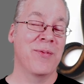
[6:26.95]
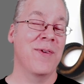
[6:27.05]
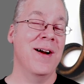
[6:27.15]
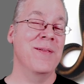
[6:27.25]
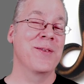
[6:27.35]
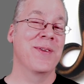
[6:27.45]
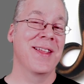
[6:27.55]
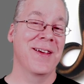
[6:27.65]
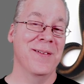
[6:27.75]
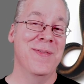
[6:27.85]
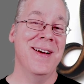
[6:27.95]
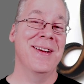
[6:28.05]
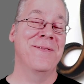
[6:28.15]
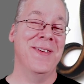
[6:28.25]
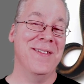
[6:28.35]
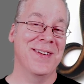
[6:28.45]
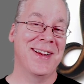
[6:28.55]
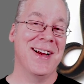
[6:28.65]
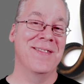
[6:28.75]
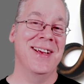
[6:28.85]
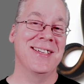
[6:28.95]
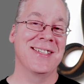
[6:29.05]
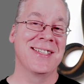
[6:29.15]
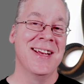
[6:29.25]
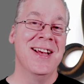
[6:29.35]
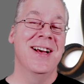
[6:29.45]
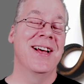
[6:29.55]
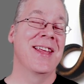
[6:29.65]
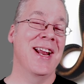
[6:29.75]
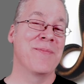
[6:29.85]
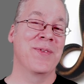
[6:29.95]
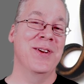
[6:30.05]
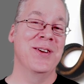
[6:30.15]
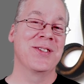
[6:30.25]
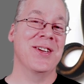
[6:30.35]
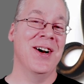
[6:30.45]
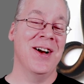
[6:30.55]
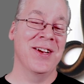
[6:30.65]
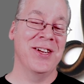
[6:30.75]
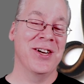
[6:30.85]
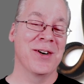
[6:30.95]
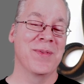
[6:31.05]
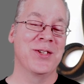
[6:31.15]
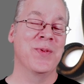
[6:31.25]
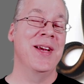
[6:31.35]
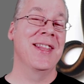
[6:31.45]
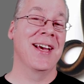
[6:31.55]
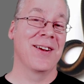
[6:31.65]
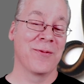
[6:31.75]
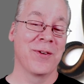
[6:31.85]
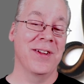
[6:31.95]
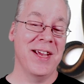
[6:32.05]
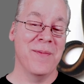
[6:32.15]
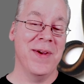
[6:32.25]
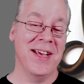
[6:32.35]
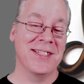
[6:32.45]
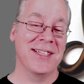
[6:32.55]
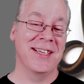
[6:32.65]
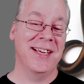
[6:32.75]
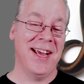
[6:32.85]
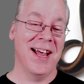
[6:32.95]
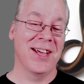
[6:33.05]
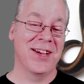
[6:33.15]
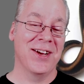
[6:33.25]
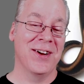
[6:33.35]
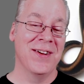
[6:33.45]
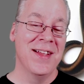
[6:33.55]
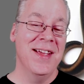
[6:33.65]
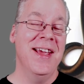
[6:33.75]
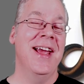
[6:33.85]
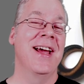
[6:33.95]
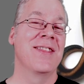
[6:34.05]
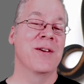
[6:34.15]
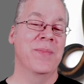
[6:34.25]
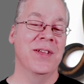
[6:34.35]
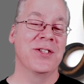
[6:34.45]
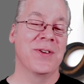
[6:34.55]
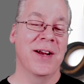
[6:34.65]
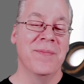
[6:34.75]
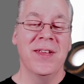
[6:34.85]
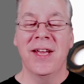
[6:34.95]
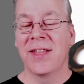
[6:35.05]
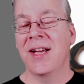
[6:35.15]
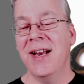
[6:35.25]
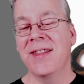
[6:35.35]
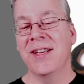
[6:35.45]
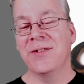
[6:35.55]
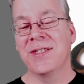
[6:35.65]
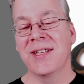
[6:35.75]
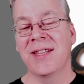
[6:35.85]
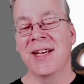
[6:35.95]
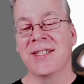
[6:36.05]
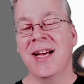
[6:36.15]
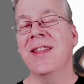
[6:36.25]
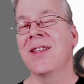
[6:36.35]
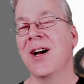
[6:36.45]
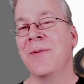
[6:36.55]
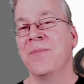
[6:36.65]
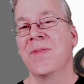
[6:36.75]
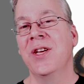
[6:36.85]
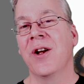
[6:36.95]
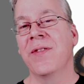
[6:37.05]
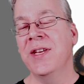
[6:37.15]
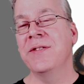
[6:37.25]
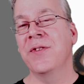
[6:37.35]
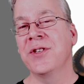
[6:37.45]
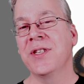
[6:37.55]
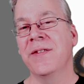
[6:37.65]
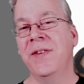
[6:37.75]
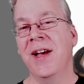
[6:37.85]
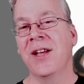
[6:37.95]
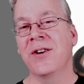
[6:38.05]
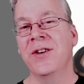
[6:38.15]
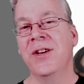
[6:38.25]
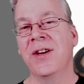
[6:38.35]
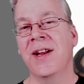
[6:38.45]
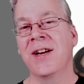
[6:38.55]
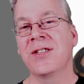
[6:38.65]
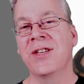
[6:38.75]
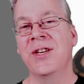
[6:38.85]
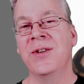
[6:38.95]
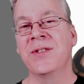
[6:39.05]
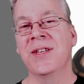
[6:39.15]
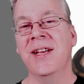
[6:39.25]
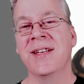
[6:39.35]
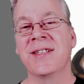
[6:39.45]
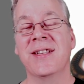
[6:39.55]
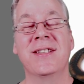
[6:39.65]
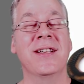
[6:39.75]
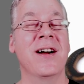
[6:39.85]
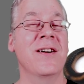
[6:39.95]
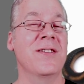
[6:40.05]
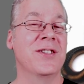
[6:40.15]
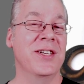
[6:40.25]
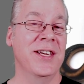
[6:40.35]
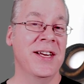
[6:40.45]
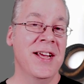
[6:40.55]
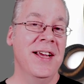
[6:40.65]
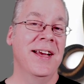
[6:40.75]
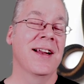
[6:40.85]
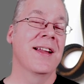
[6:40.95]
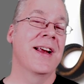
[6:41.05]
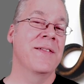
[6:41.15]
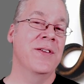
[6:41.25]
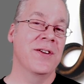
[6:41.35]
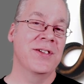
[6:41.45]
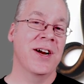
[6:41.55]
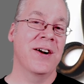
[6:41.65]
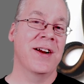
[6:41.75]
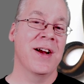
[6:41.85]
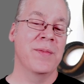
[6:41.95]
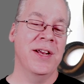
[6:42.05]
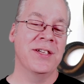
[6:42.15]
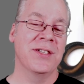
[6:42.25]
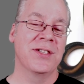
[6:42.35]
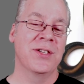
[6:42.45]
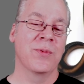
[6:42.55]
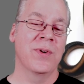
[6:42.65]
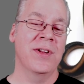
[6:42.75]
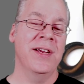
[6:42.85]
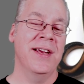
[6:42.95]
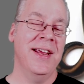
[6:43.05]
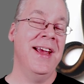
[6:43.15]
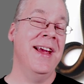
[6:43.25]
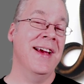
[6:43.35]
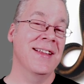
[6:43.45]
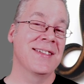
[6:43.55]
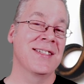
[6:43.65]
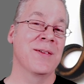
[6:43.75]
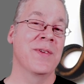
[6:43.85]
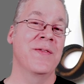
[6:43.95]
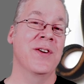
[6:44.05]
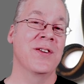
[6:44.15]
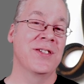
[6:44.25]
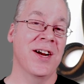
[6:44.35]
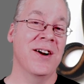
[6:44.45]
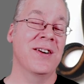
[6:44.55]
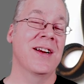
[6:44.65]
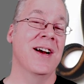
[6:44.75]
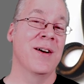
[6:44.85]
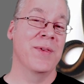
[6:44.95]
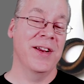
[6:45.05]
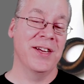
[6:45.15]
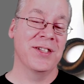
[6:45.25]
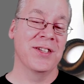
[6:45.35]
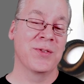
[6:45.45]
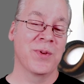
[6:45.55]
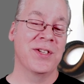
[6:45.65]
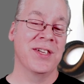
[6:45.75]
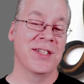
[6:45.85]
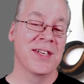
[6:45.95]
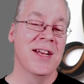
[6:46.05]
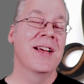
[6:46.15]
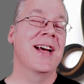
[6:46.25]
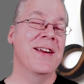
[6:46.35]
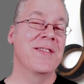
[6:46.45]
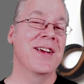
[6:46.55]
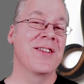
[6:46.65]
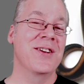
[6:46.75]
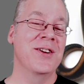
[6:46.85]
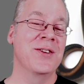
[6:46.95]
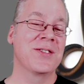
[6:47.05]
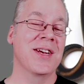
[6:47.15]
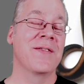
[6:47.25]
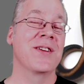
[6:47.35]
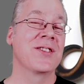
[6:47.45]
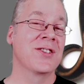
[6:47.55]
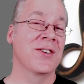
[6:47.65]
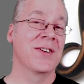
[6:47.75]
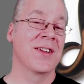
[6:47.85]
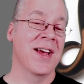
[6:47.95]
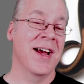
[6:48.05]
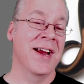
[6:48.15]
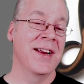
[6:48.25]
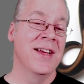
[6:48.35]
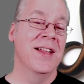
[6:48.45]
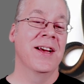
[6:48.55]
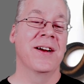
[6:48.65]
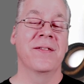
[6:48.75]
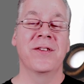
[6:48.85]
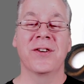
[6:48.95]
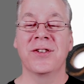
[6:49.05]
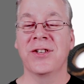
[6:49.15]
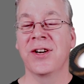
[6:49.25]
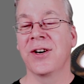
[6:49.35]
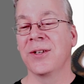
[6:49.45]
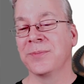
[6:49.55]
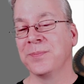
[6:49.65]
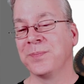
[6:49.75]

Probably one of my favorite combinations that I produced all year between the really amazing calico and the pinstripe. And the kind of the interesting thing is, I thought, you know, this version of calico, you can actually use it as a dark gene in a lot of your dark combinations to really enhance some of your dark combinations, which is kind of another use of a certain line of your sugar.